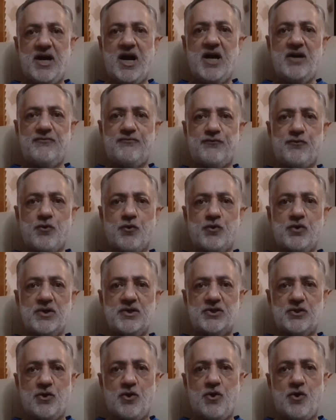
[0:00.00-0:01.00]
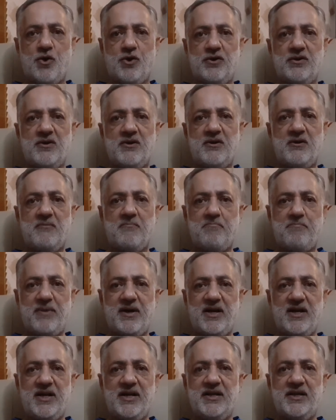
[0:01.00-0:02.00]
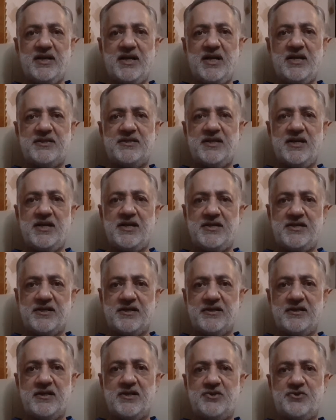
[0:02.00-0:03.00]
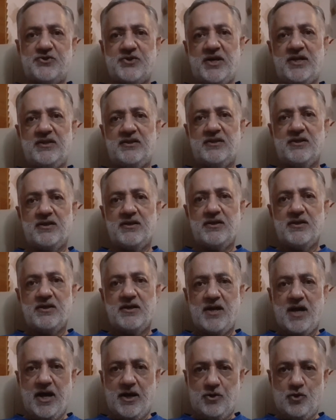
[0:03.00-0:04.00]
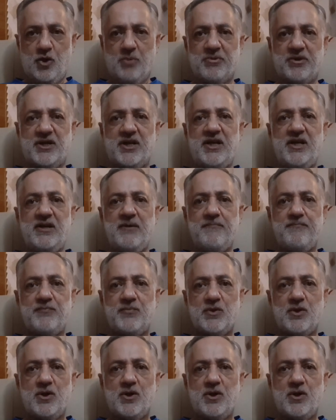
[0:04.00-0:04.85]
and focus on building its internal strength economically,